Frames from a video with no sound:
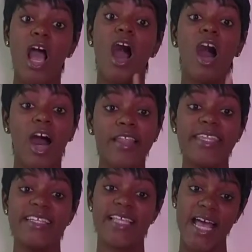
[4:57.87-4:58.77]
All
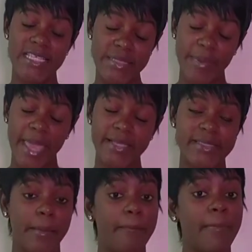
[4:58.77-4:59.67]
these aspects
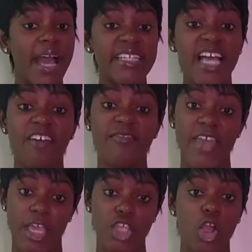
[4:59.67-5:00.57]
might
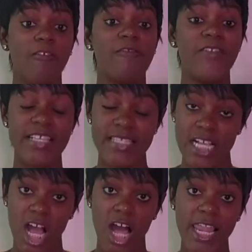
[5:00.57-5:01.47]
affect your
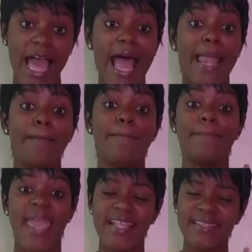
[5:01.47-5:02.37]
physical and
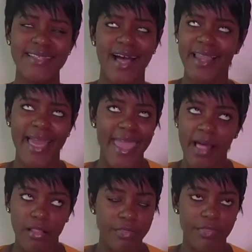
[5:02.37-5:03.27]
mental health.